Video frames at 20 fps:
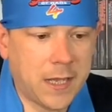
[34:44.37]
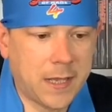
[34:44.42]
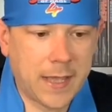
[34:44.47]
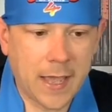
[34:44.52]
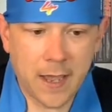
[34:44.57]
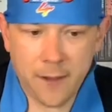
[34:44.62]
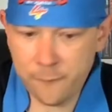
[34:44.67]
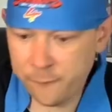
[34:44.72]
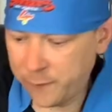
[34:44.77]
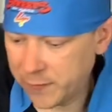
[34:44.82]

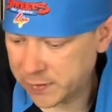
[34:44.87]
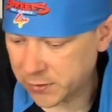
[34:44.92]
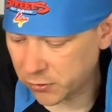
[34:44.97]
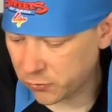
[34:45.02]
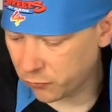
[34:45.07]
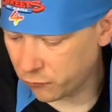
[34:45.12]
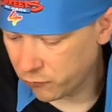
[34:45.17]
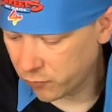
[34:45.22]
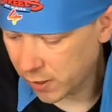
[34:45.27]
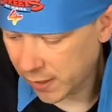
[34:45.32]
Get a
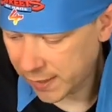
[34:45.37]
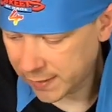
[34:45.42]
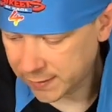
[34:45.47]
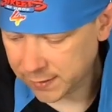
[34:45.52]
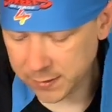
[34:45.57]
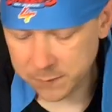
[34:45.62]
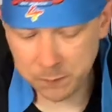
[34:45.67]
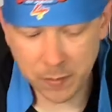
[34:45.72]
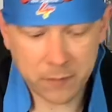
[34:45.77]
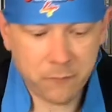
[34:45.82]
physical release.
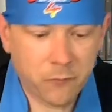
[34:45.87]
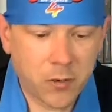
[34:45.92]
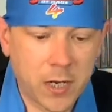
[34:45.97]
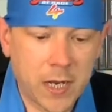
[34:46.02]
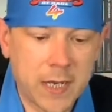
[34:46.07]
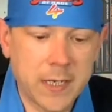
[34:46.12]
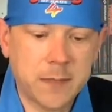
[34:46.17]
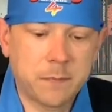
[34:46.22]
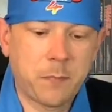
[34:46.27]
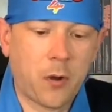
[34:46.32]
It's been
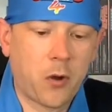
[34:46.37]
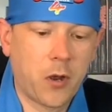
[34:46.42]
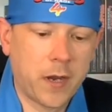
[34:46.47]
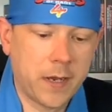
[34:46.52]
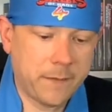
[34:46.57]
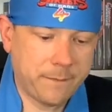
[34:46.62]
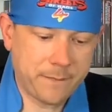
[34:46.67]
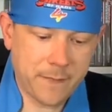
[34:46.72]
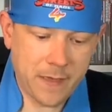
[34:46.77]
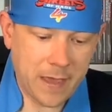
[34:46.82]
released
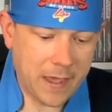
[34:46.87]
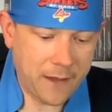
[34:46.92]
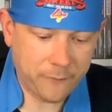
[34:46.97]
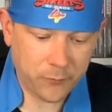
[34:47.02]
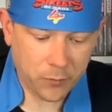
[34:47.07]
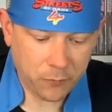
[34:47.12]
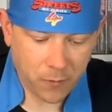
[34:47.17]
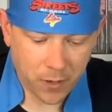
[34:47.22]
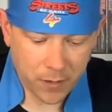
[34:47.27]
by everyone